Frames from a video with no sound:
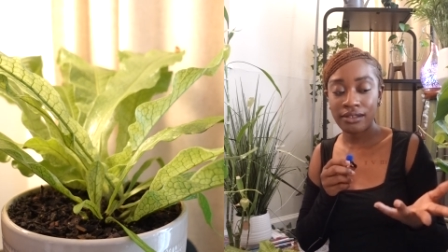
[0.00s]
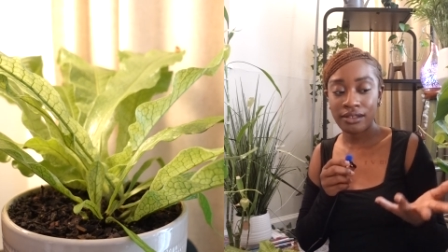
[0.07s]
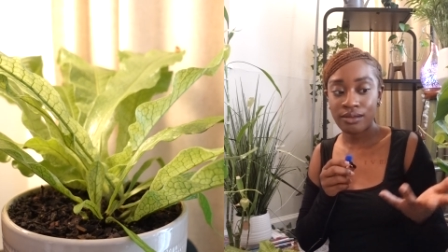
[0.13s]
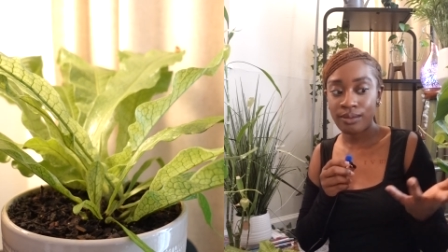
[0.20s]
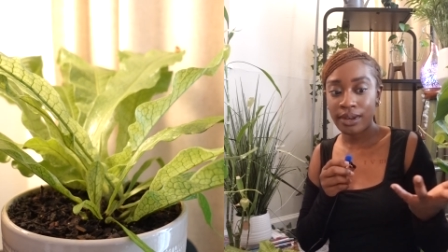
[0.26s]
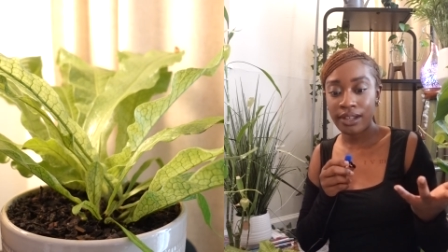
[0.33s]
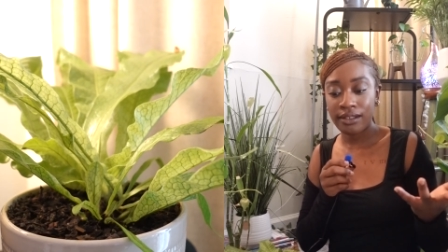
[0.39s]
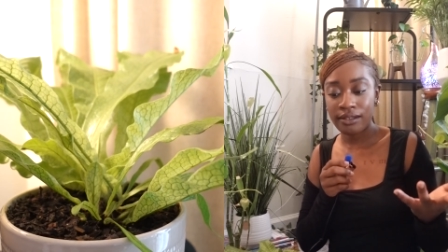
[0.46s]
just
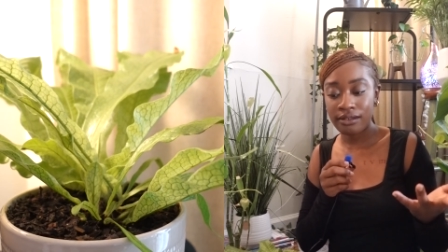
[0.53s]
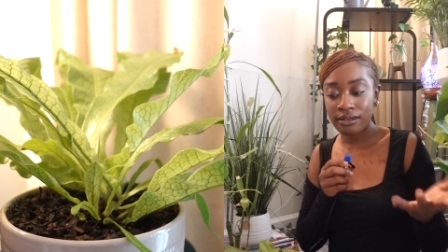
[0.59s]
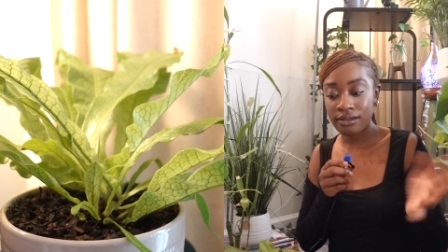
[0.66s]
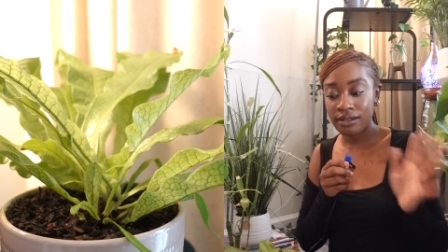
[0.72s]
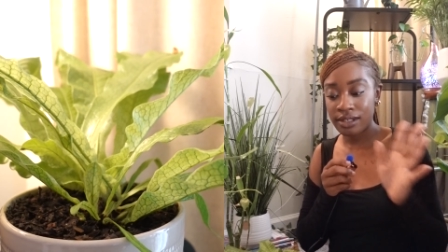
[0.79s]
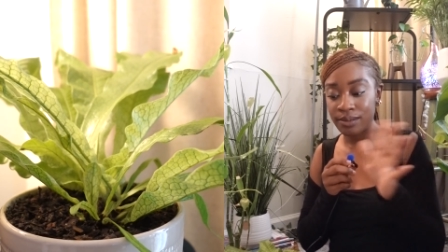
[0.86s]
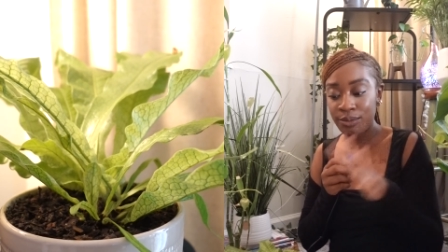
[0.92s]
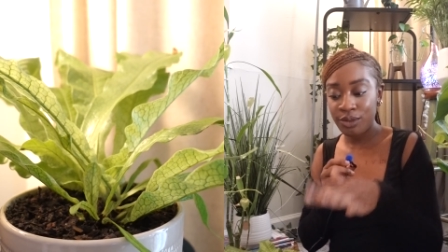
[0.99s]
regular,
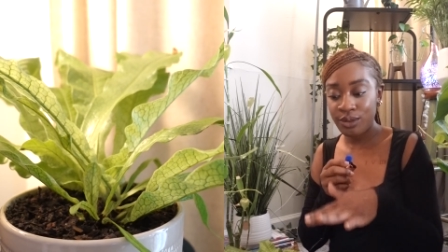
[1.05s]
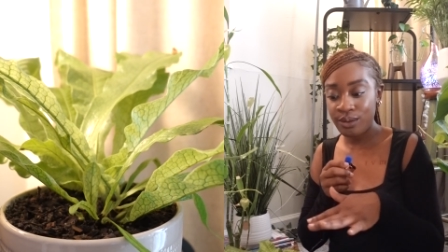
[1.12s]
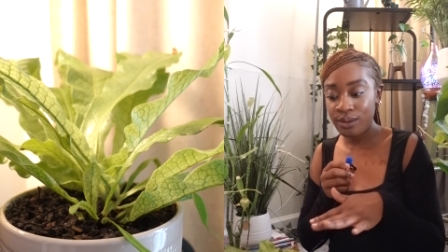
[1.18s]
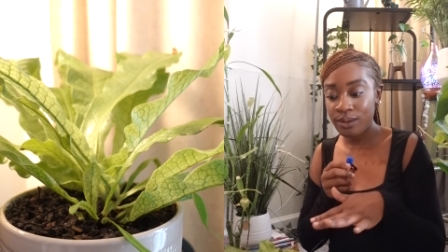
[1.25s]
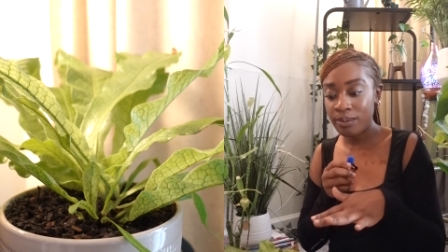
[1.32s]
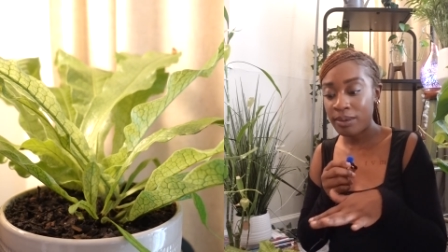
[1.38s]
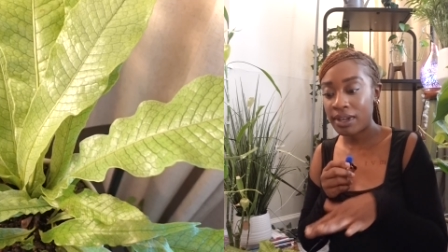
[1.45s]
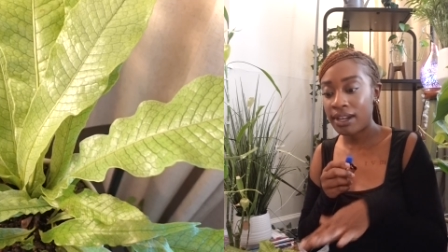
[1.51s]

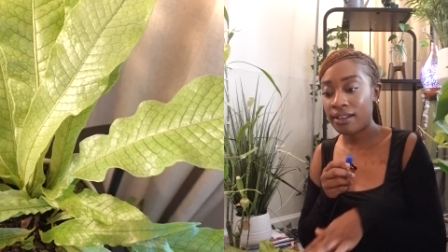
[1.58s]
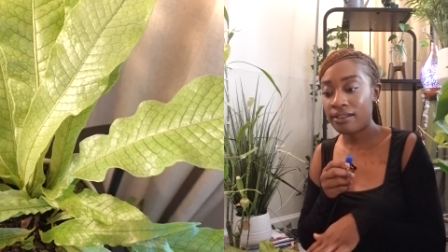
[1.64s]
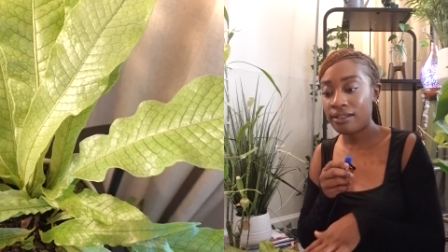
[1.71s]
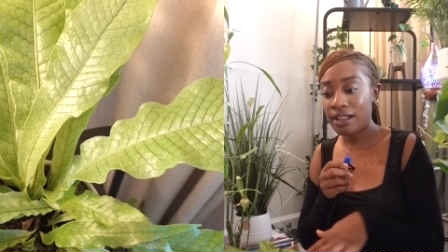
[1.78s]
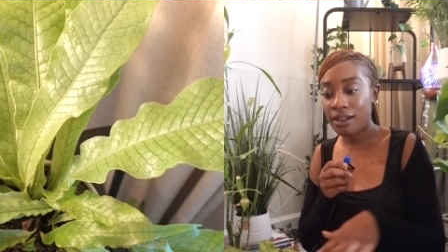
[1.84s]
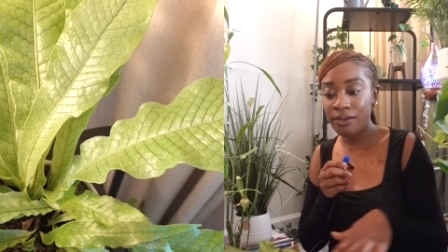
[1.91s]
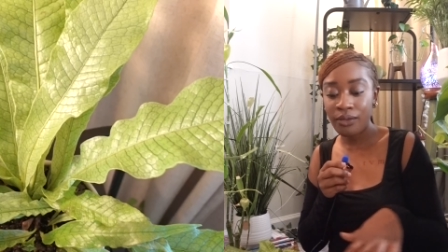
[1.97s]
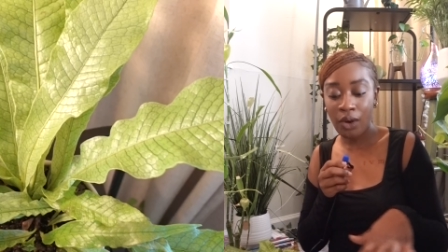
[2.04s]
smooth, but I
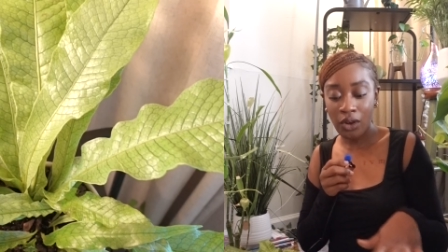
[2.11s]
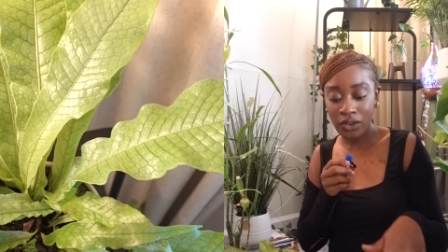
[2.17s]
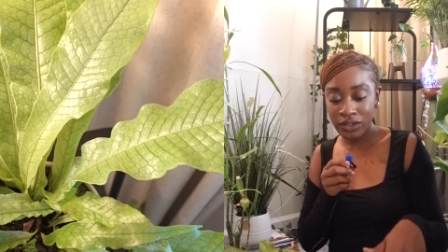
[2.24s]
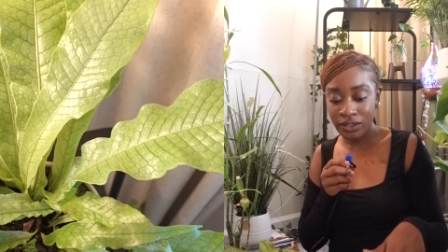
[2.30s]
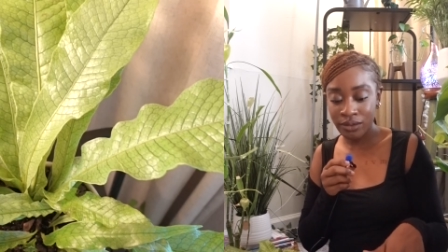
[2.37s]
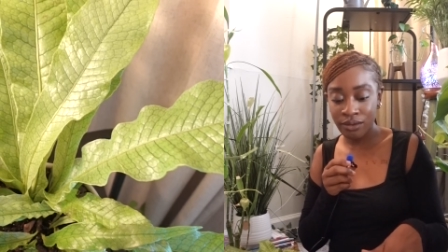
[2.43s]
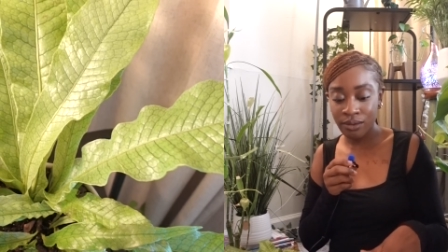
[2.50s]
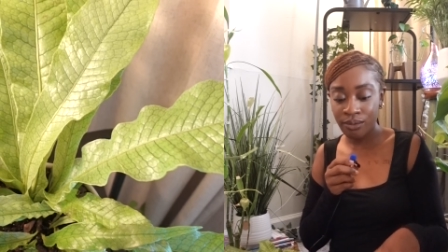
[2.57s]
love
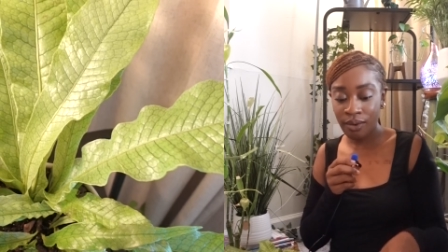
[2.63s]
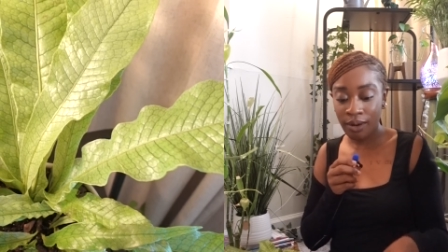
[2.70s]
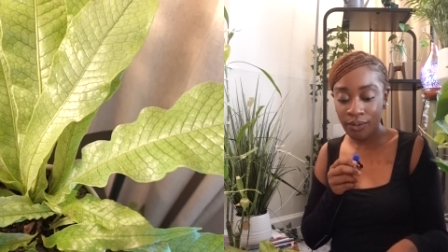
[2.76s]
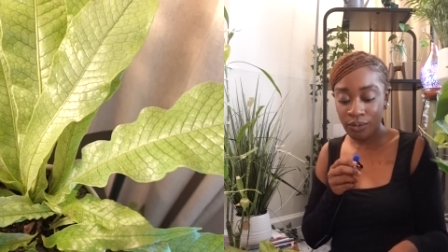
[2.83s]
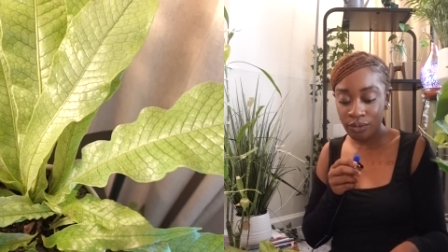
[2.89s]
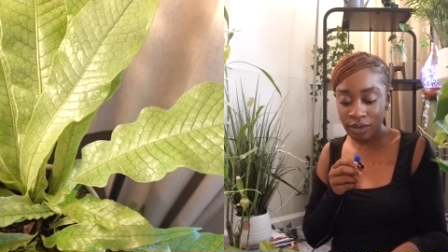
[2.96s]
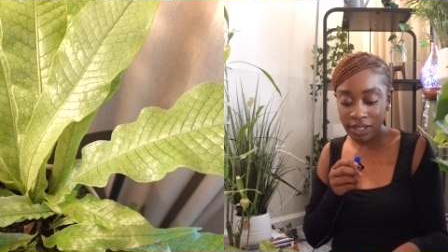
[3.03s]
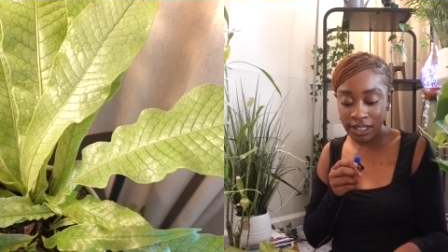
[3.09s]
also the
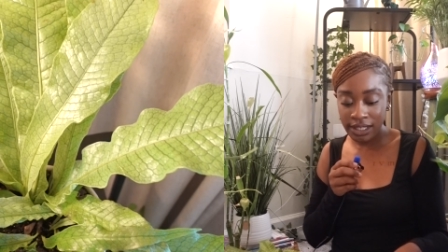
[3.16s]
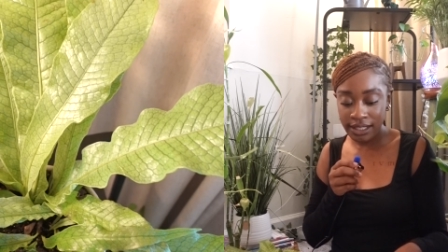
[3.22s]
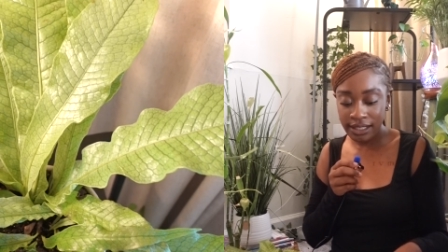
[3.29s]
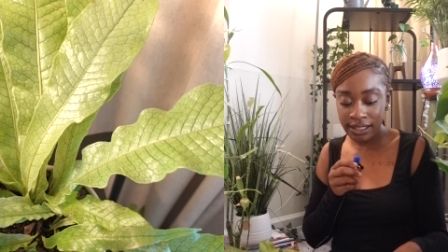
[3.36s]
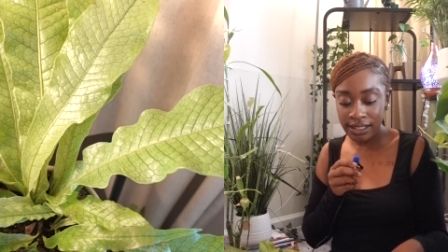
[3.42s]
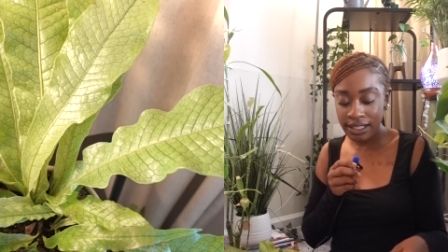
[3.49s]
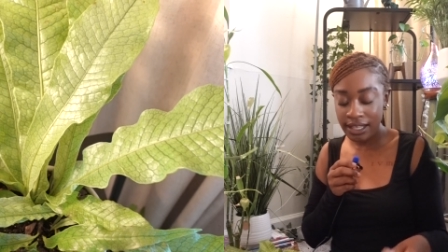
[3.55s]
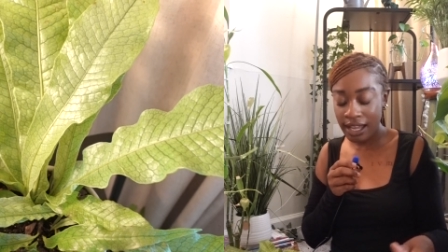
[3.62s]
rough
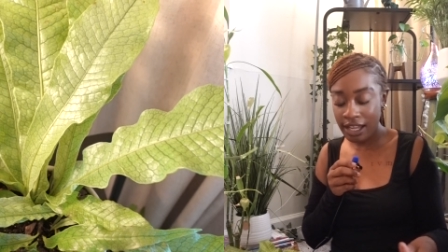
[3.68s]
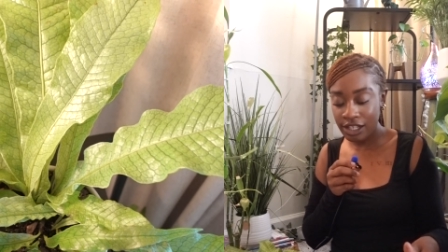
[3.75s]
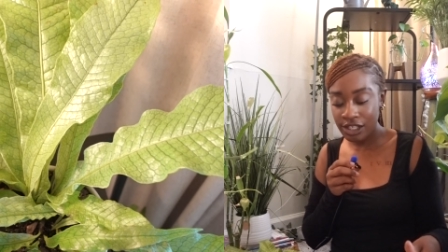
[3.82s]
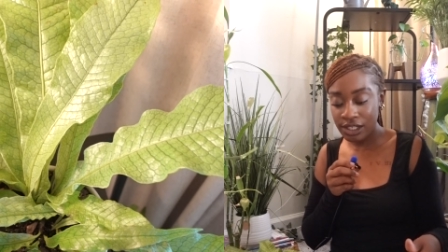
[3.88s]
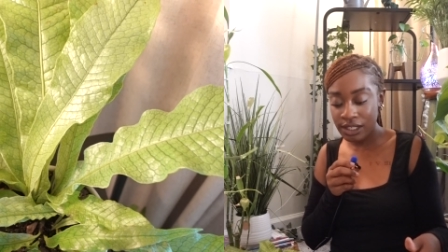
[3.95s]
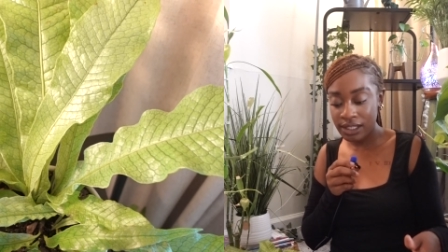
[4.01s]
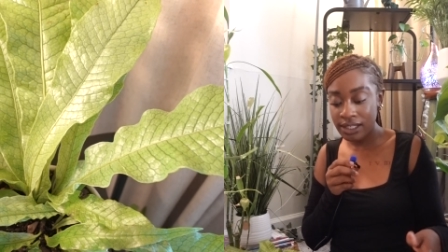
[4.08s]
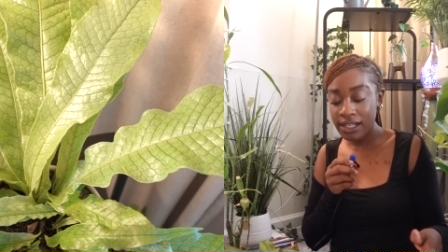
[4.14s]
ridges, the
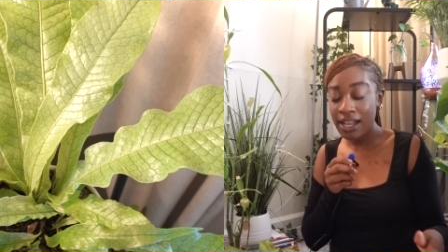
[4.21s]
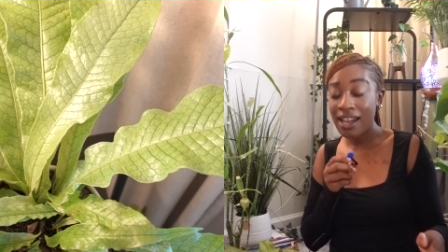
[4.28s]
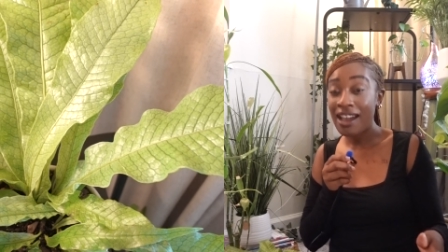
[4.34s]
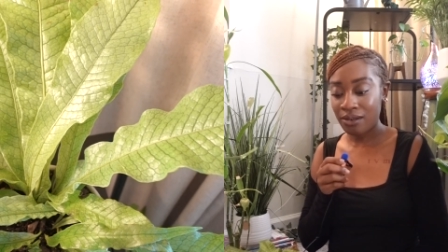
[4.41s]
edges.